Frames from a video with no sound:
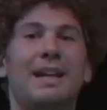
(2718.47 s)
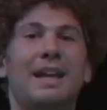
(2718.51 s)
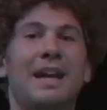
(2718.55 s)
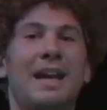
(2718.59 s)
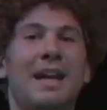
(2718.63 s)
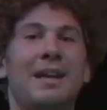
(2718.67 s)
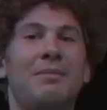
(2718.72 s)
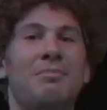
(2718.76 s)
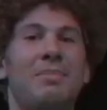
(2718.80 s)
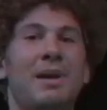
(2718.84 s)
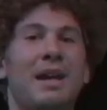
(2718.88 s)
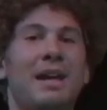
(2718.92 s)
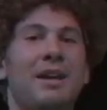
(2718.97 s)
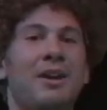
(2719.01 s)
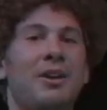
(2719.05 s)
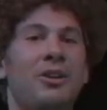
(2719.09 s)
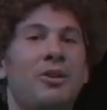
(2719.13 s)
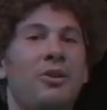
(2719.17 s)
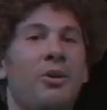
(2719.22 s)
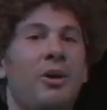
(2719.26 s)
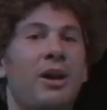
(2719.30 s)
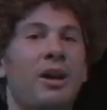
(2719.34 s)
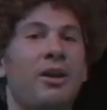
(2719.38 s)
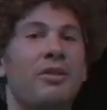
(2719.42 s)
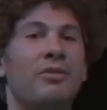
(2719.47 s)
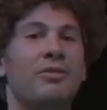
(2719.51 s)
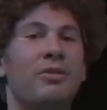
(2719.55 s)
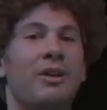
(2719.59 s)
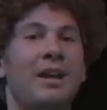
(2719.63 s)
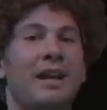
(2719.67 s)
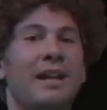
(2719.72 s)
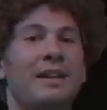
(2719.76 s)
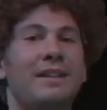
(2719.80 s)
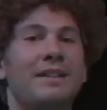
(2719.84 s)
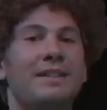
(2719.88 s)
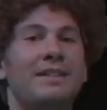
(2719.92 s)
and paint our lawyer
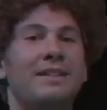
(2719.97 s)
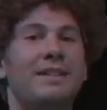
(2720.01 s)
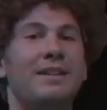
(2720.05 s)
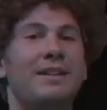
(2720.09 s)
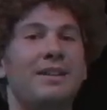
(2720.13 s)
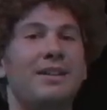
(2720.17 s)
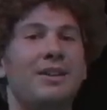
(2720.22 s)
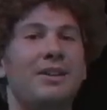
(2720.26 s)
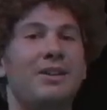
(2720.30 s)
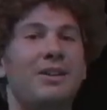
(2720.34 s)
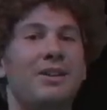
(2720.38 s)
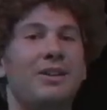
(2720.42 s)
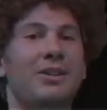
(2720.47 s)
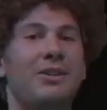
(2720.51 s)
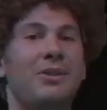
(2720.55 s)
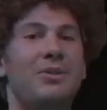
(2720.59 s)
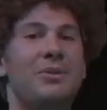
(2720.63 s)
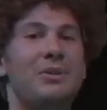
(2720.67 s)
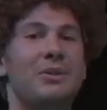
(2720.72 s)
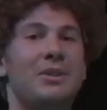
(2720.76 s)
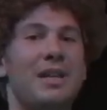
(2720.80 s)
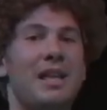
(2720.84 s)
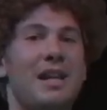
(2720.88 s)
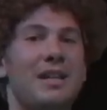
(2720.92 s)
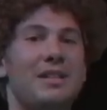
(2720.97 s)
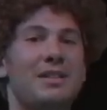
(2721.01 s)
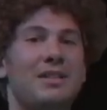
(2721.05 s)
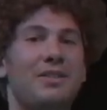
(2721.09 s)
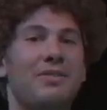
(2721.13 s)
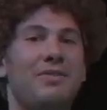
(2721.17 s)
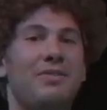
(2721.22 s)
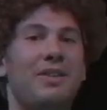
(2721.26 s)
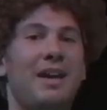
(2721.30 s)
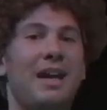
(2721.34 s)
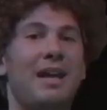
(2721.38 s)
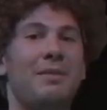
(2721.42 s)
friend who sent us
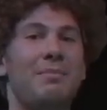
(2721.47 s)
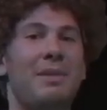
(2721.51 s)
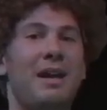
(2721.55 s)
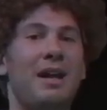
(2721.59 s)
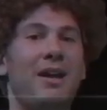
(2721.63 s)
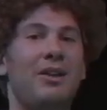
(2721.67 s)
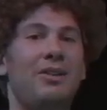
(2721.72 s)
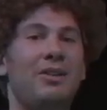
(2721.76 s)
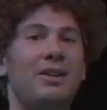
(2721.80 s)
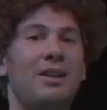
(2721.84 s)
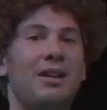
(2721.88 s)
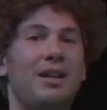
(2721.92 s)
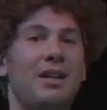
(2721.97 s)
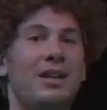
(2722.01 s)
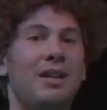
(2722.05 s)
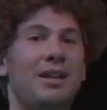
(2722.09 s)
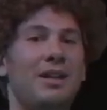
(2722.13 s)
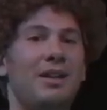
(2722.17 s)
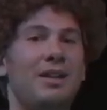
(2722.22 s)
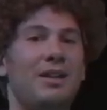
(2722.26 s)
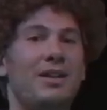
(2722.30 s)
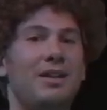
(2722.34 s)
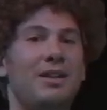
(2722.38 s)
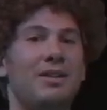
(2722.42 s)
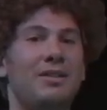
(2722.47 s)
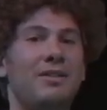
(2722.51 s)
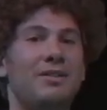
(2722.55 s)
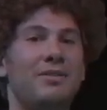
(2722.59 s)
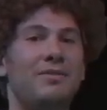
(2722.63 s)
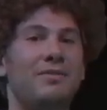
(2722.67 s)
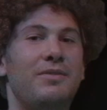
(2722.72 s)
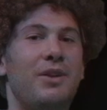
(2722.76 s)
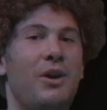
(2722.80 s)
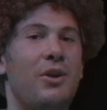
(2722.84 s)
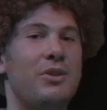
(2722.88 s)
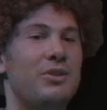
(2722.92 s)
the fan mail
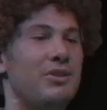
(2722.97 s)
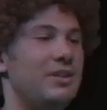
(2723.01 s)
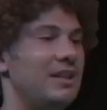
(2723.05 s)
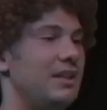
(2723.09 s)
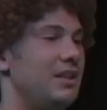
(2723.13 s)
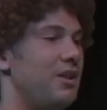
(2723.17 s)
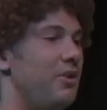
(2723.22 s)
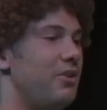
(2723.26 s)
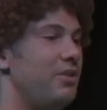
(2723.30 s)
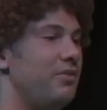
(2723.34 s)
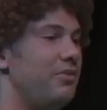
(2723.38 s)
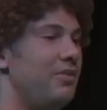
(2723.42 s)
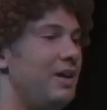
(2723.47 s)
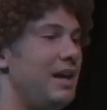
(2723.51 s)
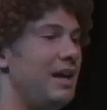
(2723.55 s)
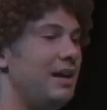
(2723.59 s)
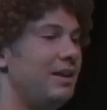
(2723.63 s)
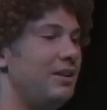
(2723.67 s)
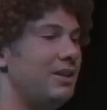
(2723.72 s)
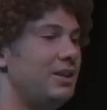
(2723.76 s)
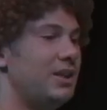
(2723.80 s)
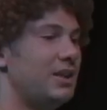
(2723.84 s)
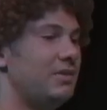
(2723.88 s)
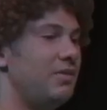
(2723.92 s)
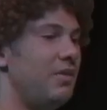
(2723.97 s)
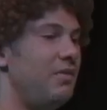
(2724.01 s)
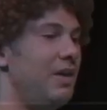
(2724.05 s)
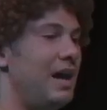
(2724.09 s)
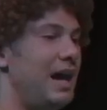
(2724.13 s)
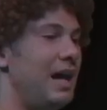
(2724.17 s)
falsely notifying us of a